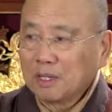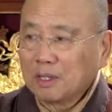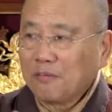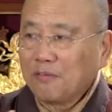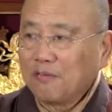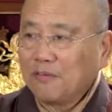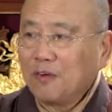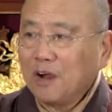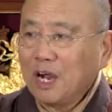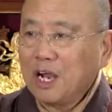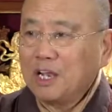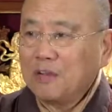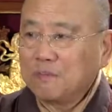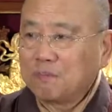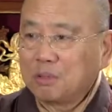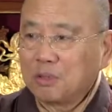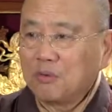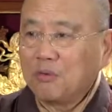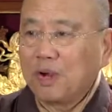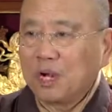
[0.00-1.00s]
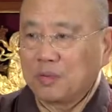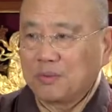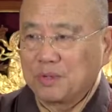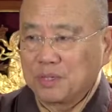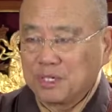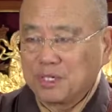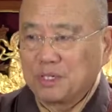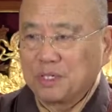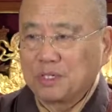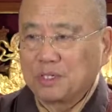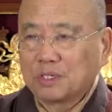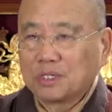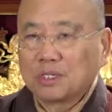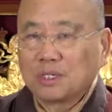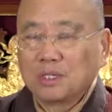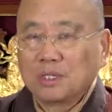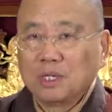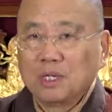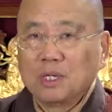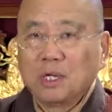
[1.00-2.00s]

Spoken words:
the 5 prerequisites